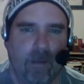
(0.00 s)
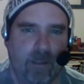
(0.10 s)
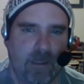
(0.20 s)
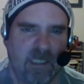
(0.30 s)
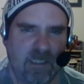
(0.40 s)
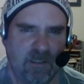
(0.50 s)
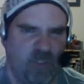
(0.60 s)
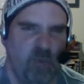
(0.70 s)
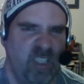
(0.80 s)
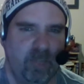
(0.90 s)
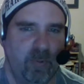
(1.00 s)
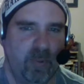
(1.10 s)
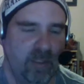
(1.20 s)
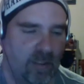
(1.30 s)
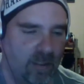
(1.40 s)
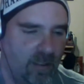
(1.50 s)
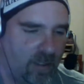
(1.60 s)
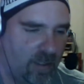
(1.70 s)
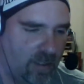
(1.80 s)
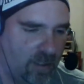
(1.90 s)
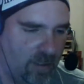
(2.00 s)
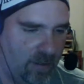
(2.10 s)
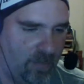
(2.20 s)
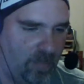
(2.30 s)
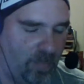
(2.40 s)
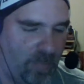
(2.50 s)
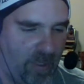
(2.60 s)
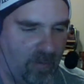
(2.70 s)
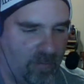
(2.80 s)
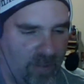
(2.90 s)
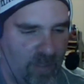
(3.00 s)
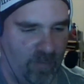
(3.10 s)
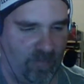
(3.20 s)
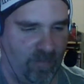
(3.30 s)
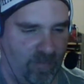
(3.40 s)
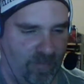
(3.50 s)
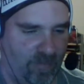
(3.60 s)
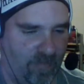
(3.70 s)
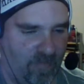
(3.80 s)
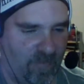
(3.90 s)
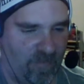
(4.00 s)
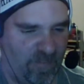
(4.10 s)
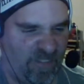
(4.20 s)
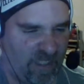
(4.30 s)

I'll tell you what. Kiera Hogan is one heck of a bouncy booty, though.